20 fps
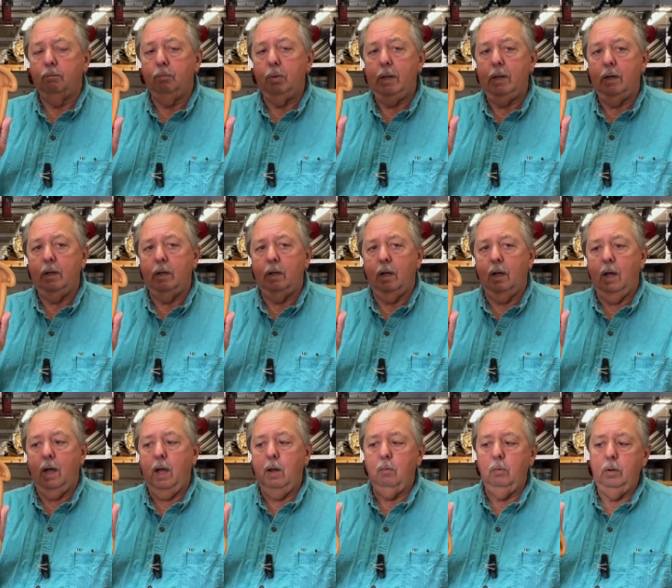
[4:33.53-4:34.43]
bit,
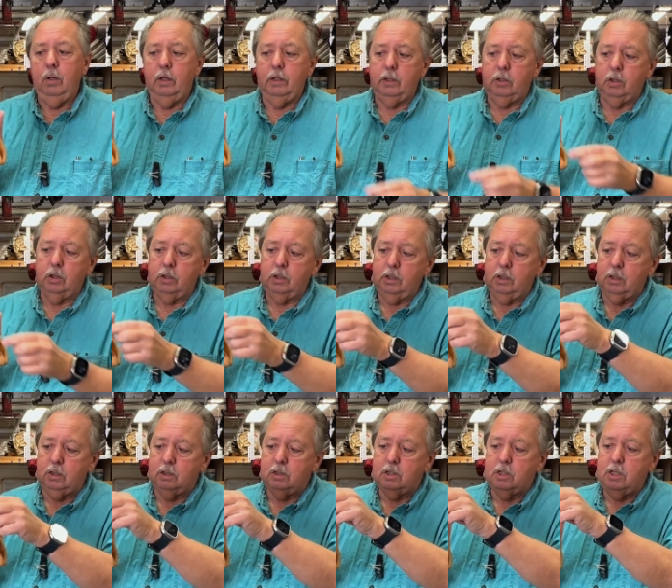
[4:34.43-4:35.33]
I really couldn't
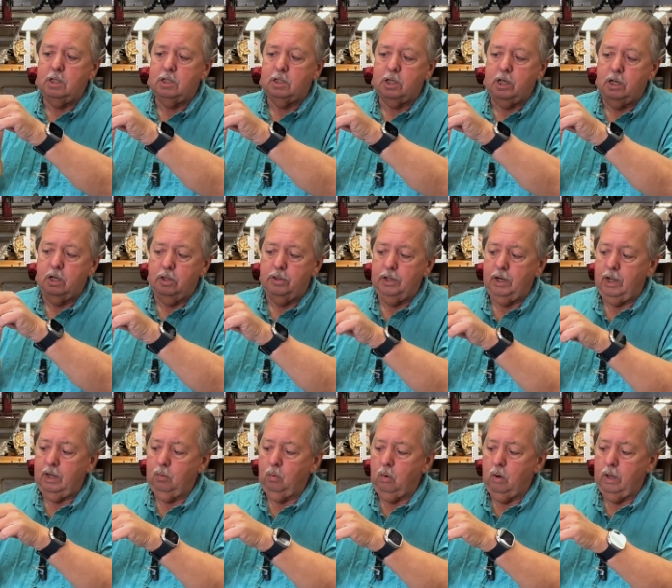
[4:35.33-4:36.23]
get the detail
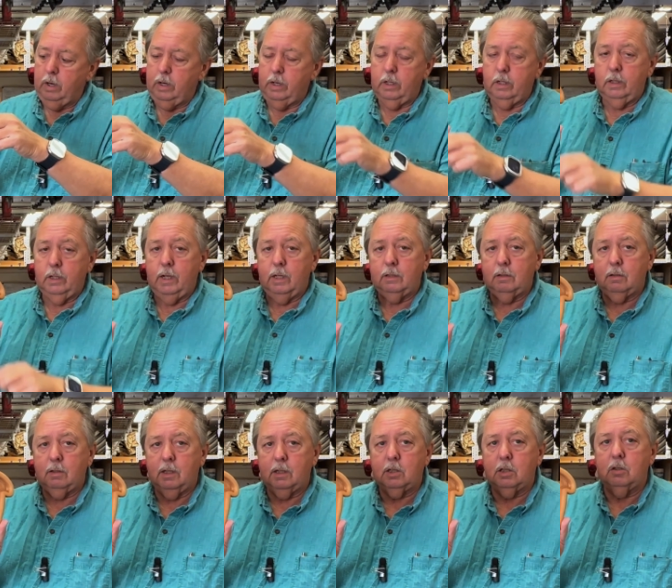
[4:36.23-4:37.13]
that I wanted in
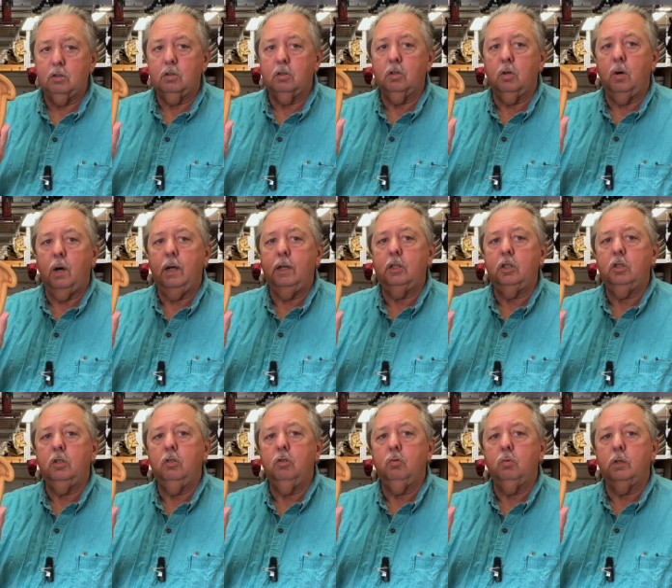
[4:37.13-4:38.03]
that section. So I
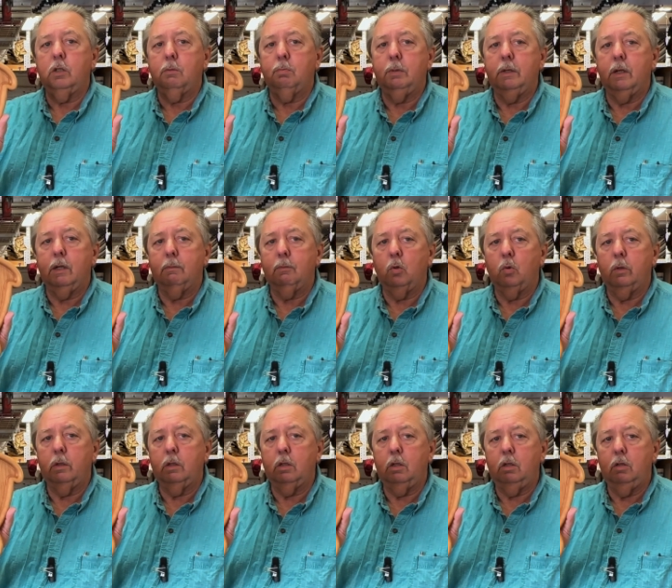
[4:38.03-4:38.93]
choose which bit I'm
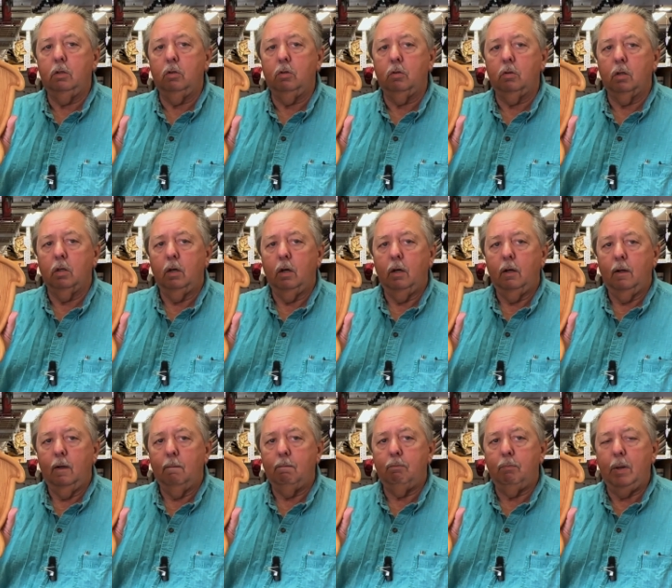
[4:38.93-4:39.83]
going to use
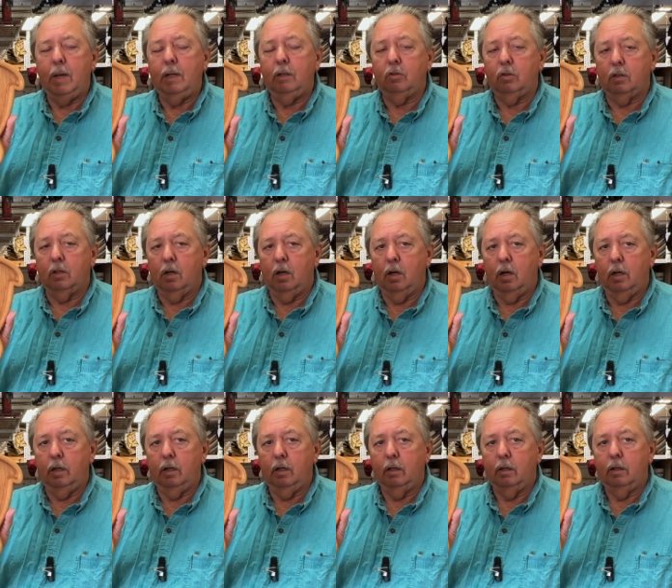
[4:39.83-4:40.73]
based
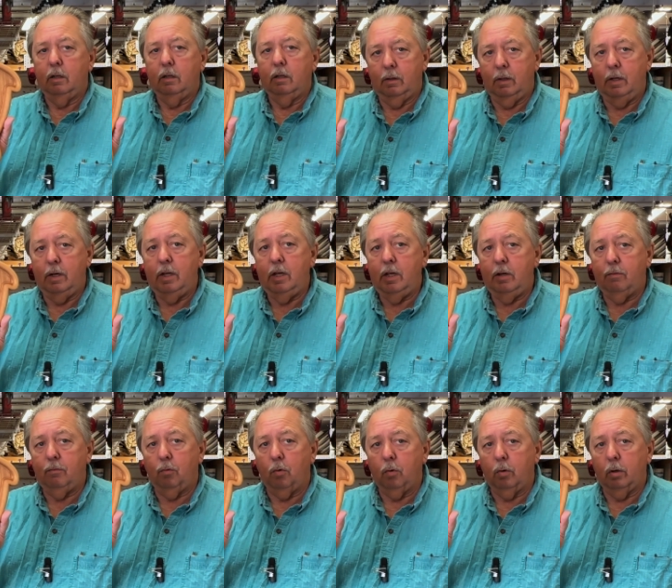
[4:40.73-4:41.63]
on the
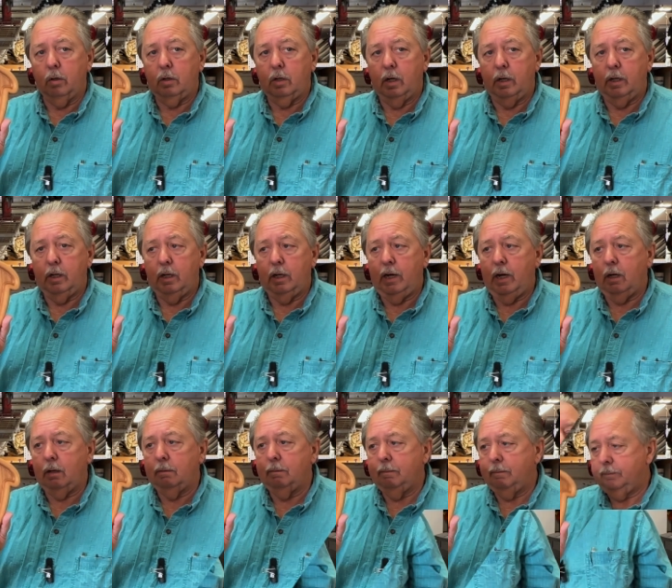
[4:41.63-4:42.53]
need for cutting it
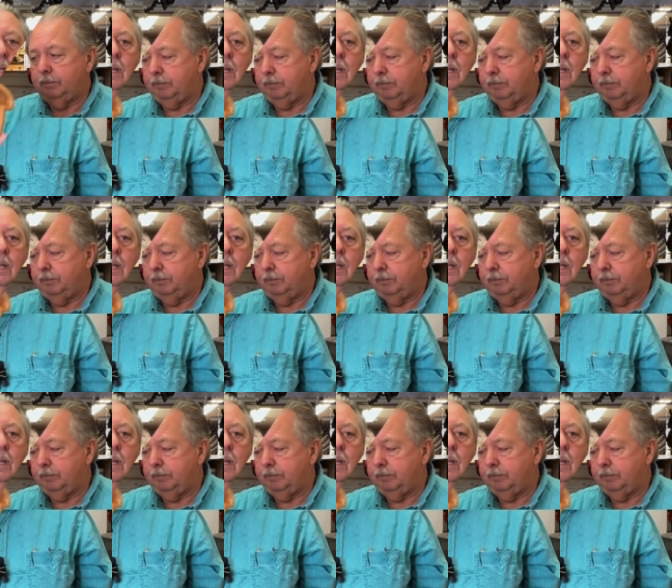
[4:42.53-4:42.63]
out.